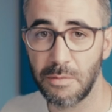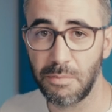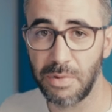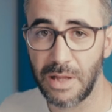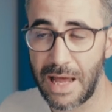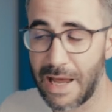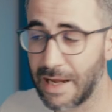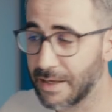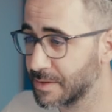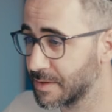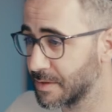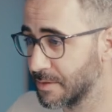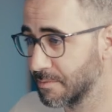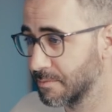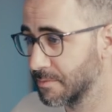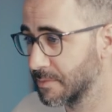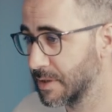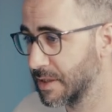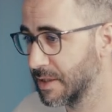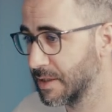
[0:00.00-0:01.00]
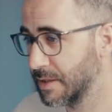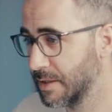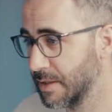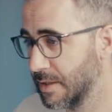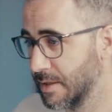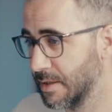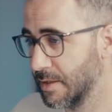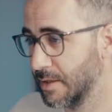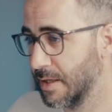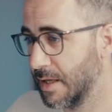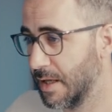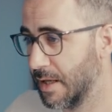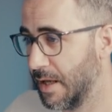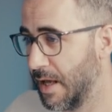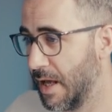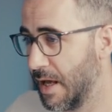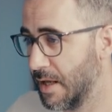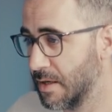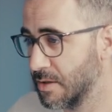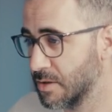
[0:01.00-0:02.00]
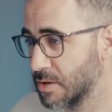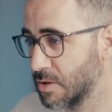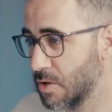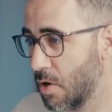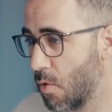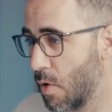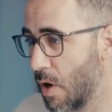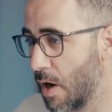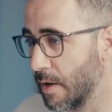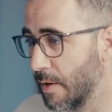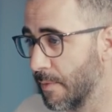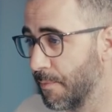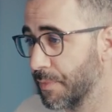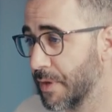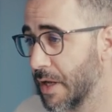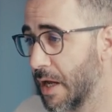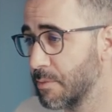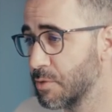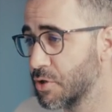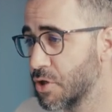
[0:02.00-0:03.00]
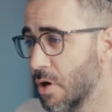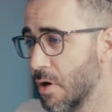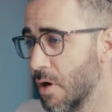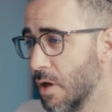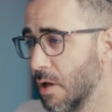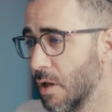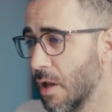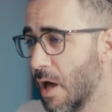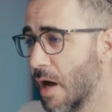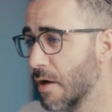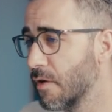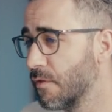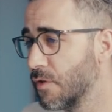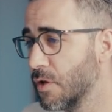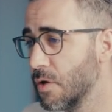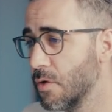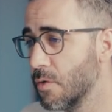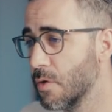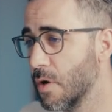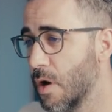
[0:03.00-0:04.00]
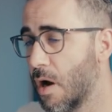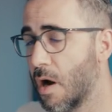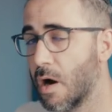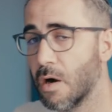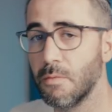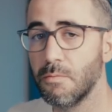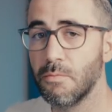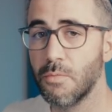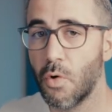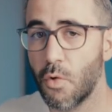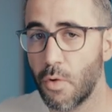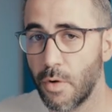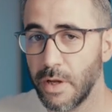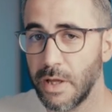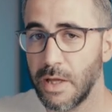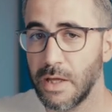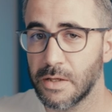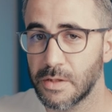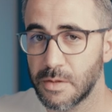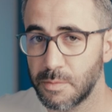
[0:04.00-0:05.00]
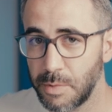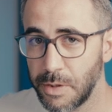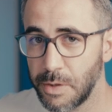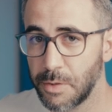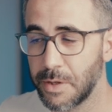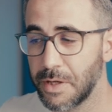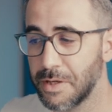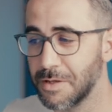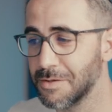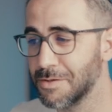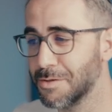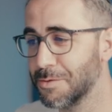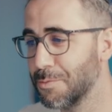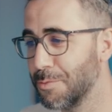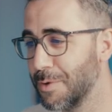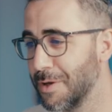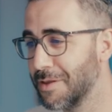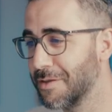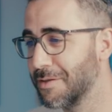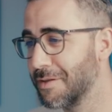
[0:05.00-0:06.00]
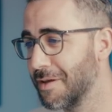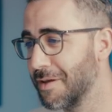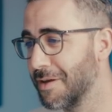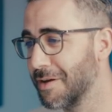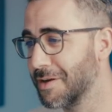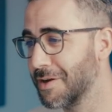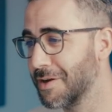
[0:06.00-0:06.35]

the blacks, and so on. I'm sure a lot of you are more experienced with uh,